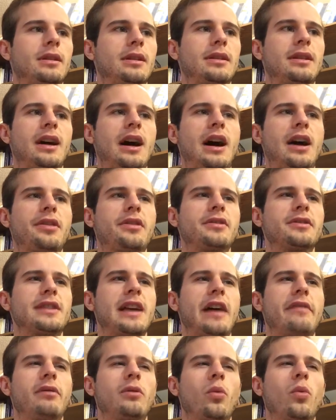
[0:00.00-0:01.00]
the authors
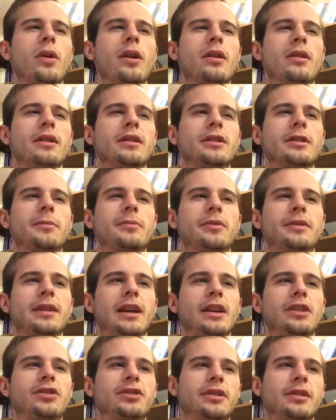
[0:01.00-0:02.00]
have a weird
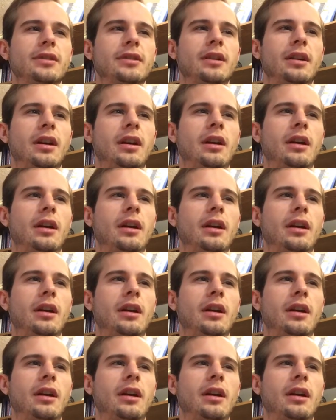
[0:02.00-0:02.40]
interpretation